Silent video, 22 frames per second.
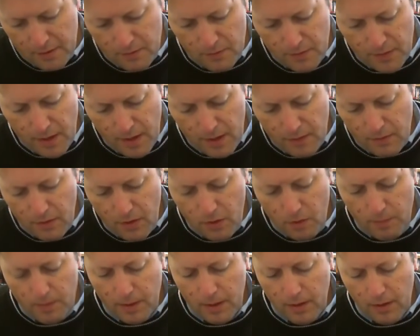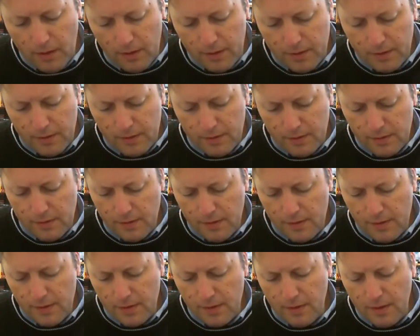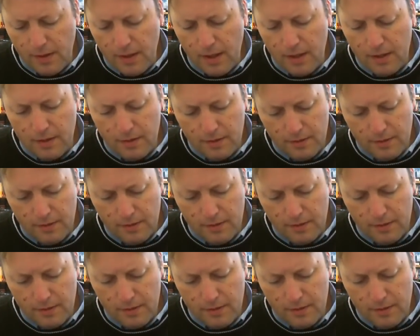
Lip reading: Well, that'll help a lot. So that,